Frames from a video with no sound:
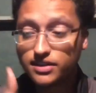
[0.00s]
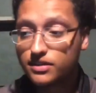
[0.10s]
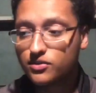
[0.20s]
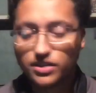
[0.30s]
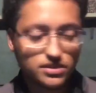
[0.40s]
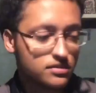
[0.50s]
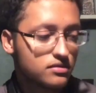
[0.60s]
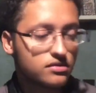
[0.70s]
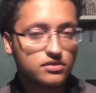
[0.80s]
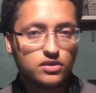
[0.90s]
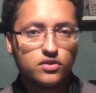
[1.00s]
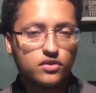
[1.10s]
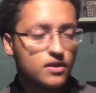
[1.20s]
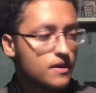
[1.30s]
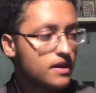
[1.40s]
a good question.
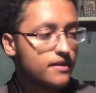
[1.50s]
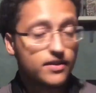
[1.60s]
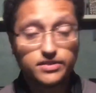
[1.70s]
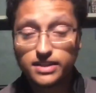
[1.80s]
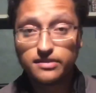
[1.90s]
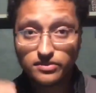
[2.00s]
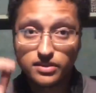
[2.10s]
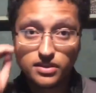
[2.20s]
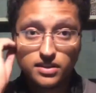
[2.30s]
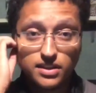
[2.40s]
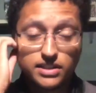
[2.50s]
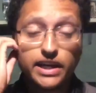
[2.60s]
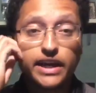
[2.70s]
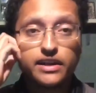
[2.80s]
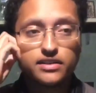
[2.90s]
So, there's definitely a
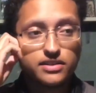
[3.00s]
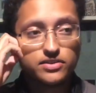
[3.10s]
change.